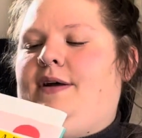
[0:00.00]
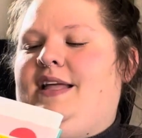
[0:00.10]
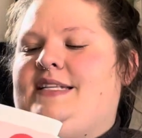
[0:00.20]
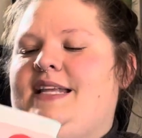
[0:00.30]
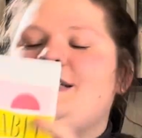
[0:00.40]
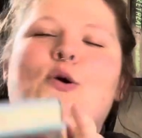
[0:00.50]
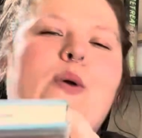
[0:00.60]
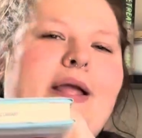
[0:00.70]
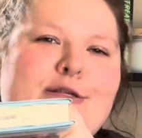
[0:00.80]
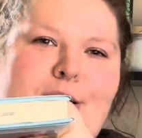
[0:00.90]
It says
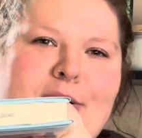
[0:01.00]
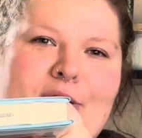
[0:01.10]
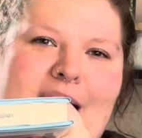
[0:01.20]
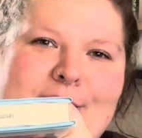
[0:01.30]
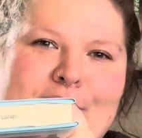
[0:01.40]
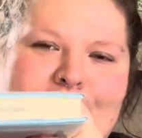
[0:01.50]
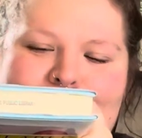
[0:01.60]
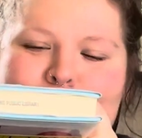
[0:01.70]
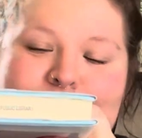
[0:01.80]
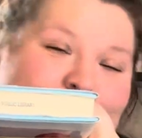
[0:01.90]
Queens Public Library,
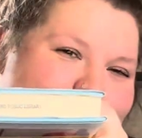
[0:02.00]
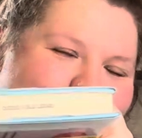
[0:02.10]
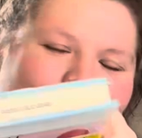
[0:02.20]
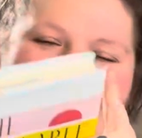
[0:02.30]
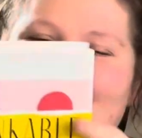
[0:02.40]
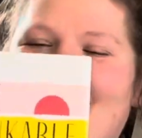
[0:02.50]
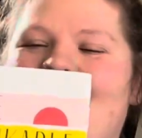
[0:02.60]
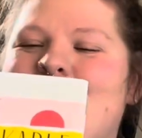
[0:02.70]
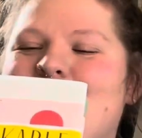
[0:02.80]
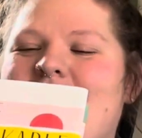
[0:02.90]
like Queens, New York,
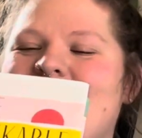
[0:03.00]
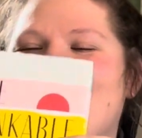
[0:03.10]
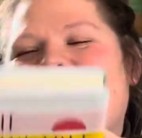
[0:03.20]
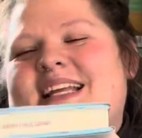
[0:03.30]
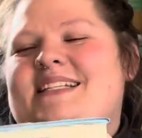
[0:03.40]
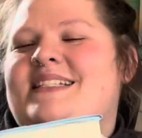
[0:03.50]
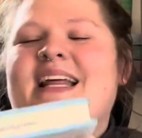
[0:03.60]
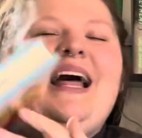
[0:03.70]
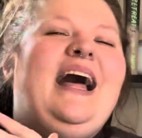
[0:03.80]
which I just think is,